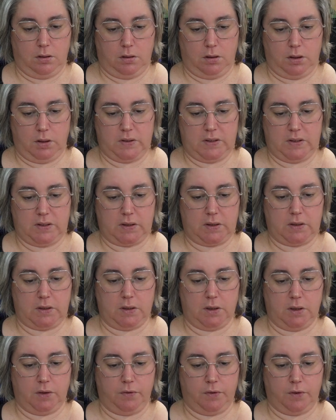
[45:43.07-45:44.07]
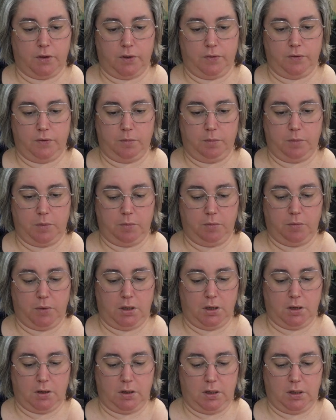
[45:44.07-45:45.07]
This is a sci-fi from
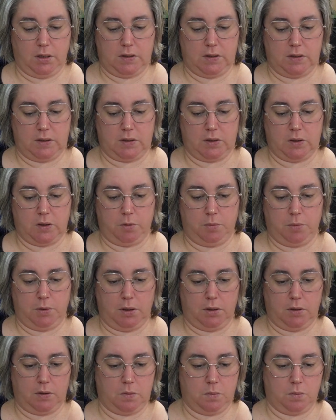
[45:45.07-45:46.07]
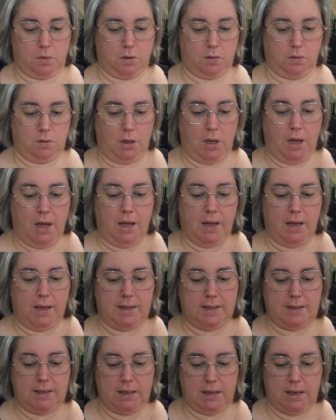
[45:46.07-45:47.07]
memory. I think it's dystopian as well.
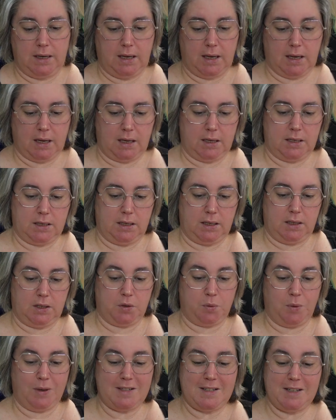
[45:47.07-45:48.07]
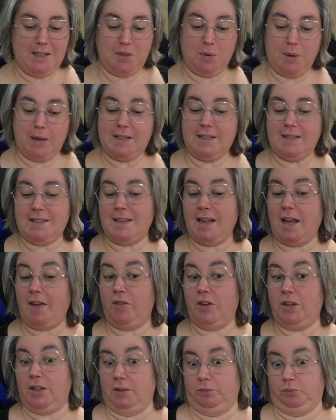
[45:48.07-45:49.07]
Sydney AD
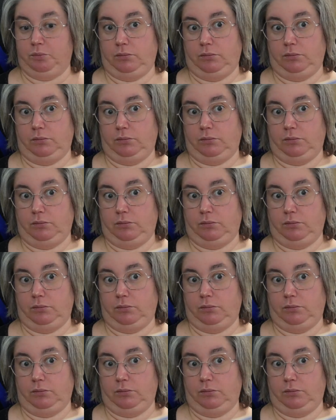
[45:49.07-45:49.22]
2027.